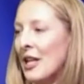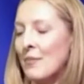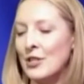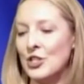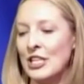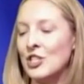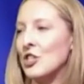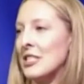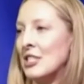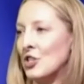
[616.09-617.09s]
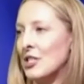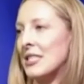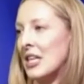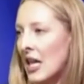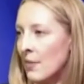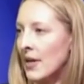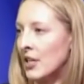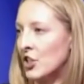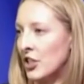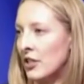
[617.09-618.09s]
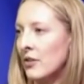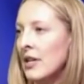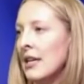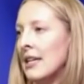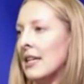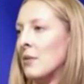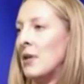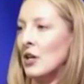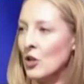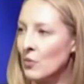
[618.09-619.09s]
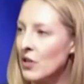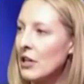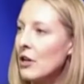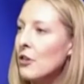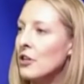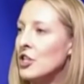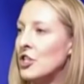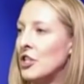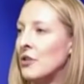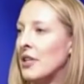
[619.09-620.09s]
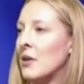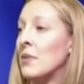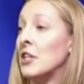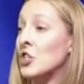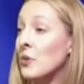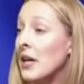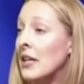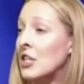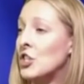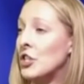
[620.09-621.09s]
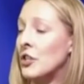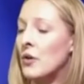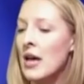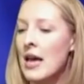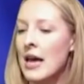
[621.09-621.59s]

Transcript: Climate change isn't just a climate issue. It can be a global health issue. It can be a trade issue.